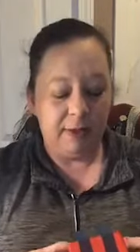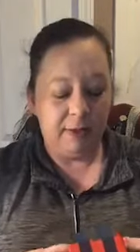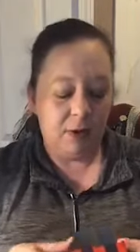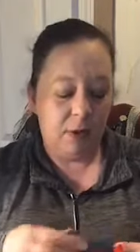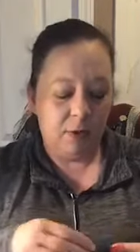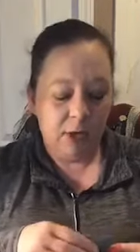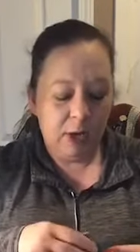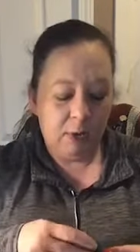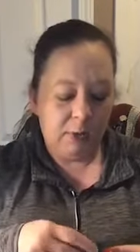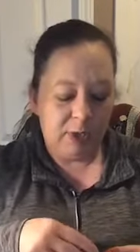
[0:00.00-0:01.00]
So
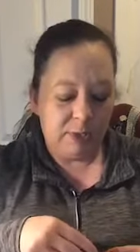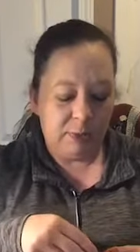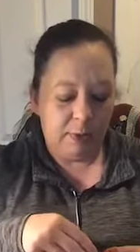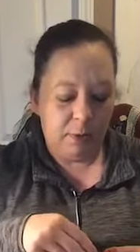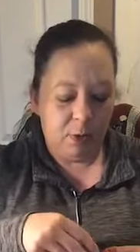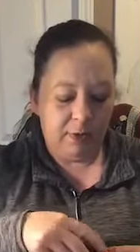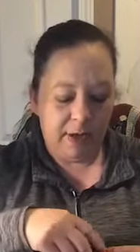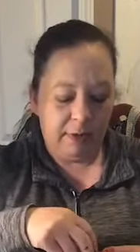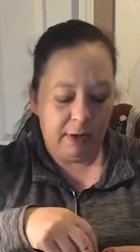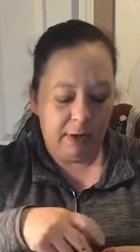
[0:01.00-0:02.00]
we just put them both
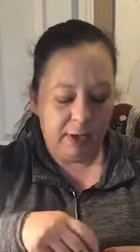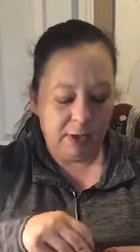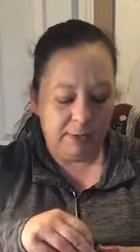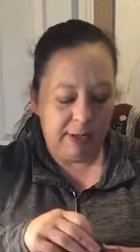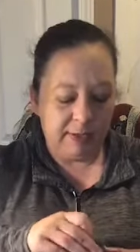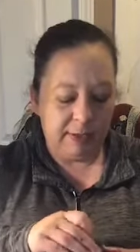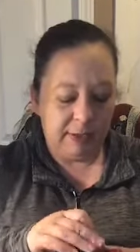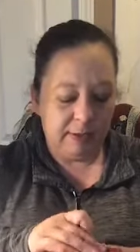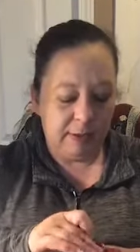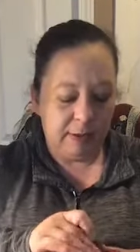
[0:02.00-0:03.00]
on there. It just makes it
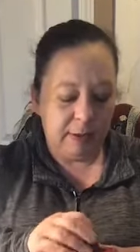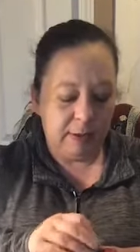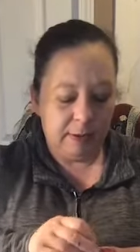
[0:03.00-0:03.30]
easier.